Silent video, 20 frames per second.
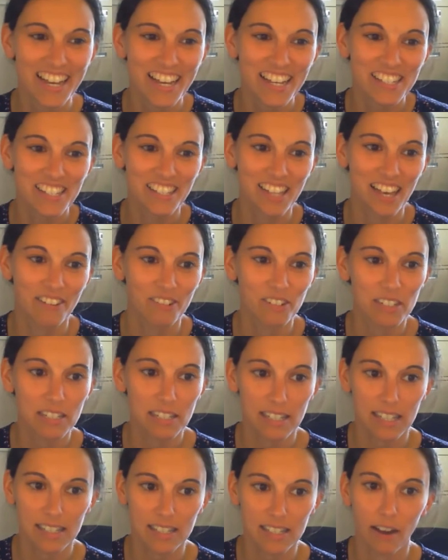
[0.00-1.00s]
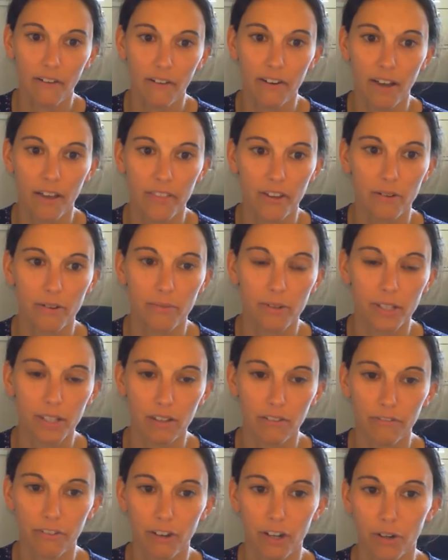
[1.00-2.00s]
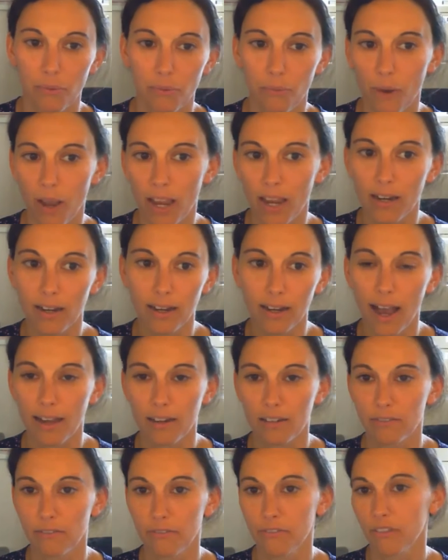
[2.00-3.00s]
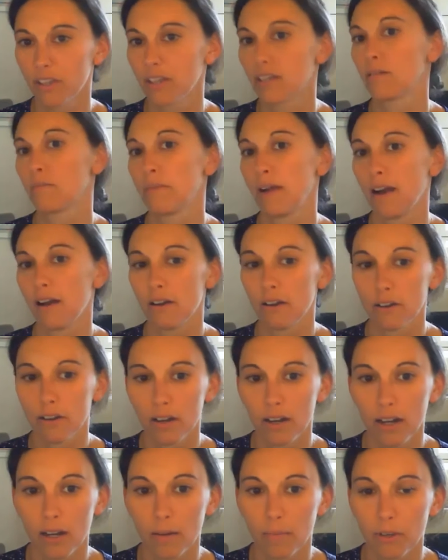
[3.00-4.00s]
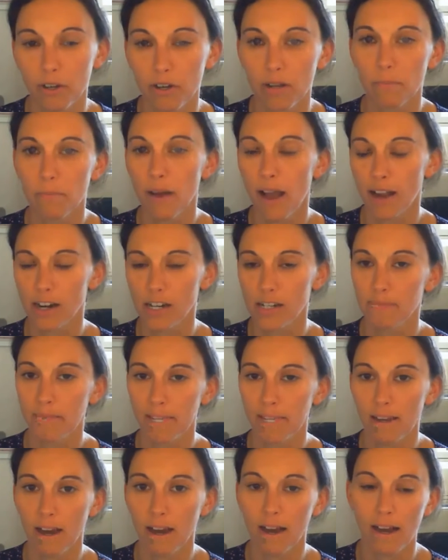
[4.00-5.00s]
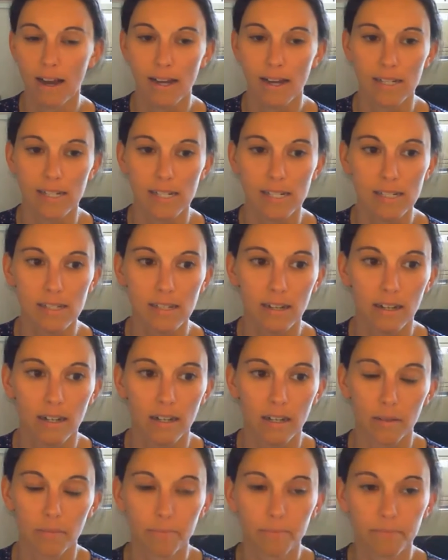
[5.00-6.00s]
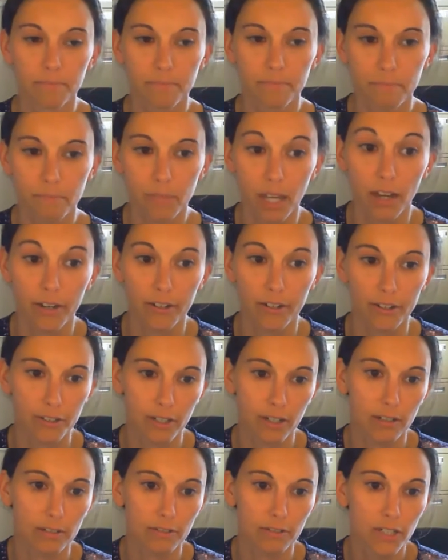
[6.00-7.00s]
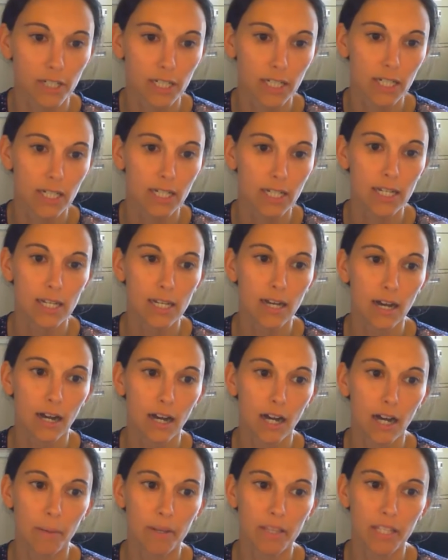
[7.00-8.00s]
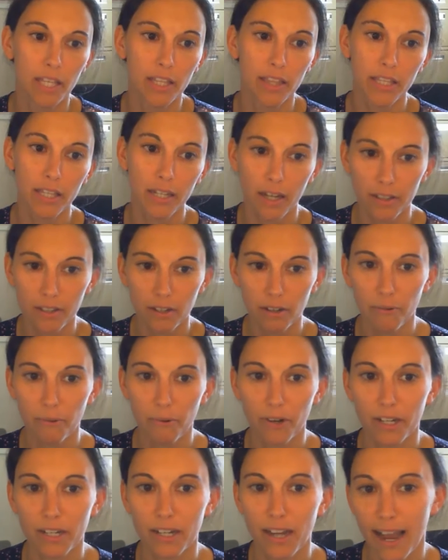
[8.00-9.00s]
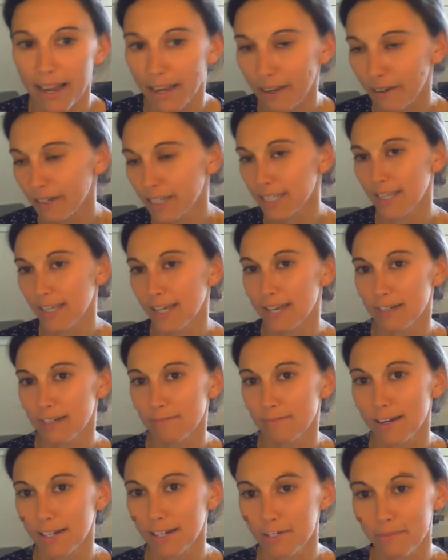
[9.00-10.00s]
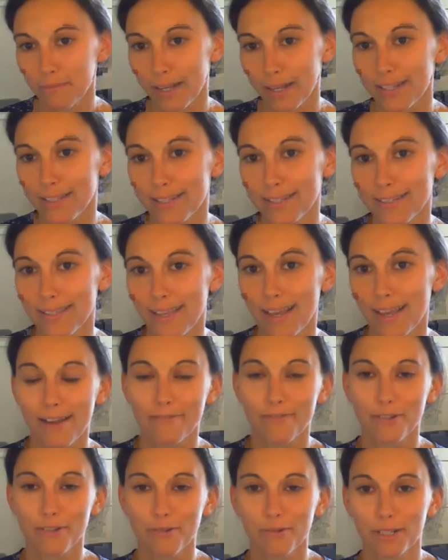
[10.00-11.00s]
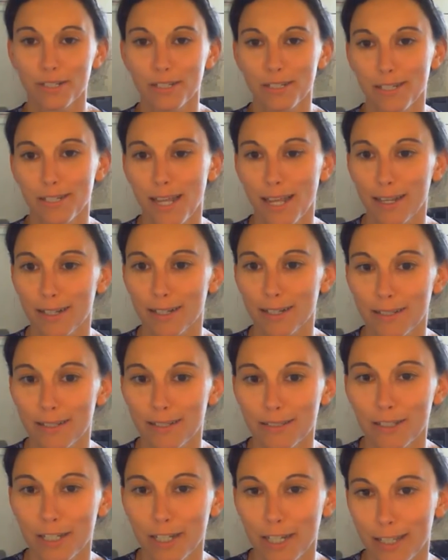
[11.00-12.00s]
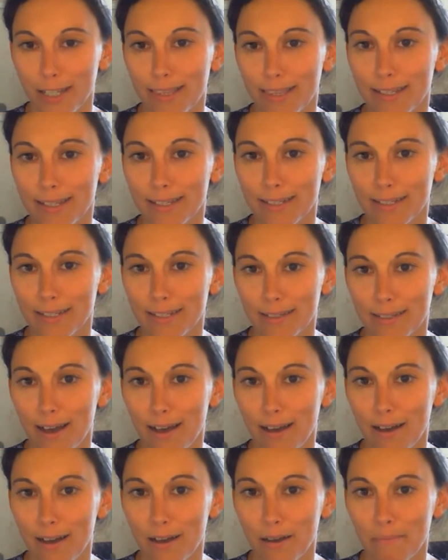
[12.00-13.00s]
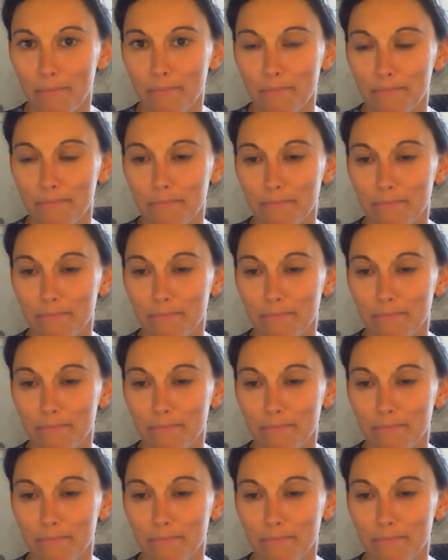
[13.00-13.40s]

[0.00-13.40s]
so that was that's another really fun way to kind of think about um, your impact beyond um, beyond yourself um, and then the other one I always like to recommend is that everyone take a look at the um,